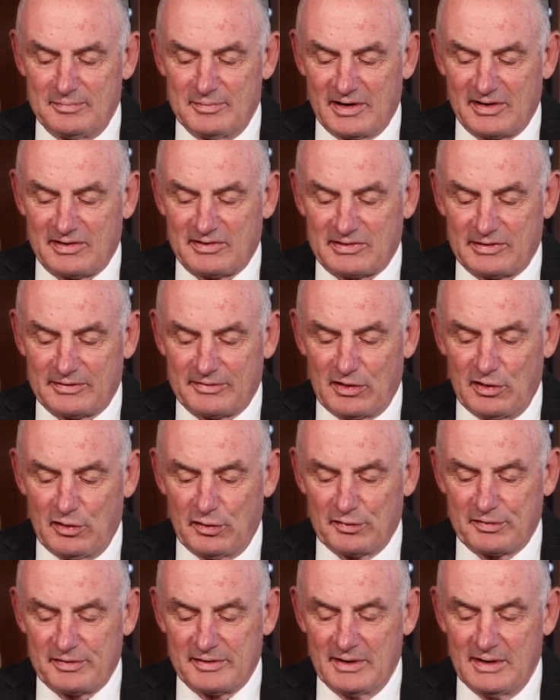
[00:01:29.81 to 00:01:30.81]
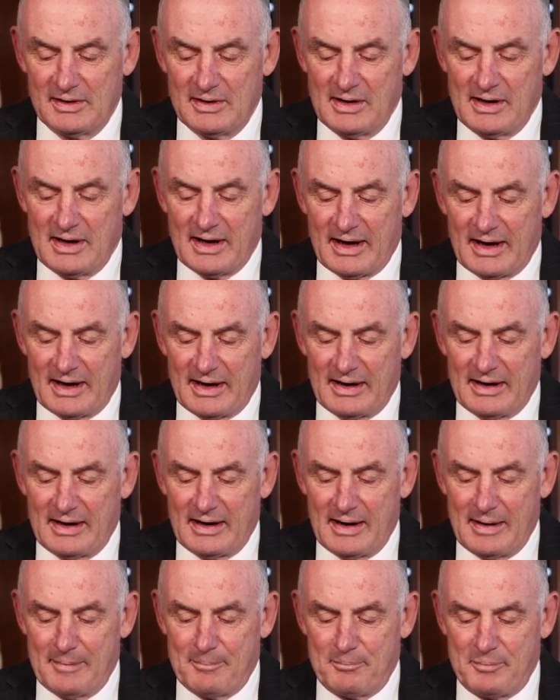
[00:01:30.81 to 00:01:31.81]
Minister of Health
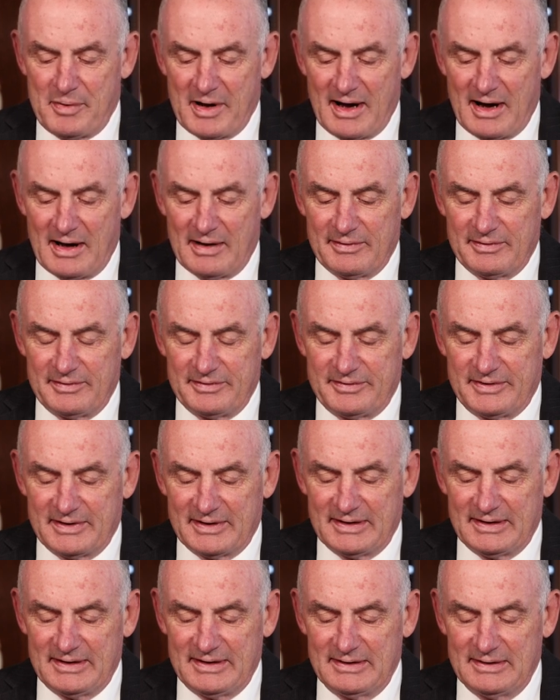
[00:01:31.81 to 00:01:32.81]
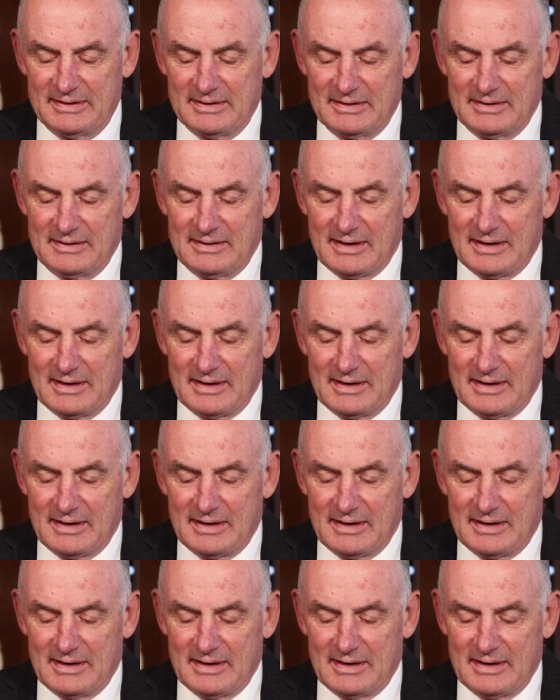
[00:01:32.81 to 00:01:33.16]
about the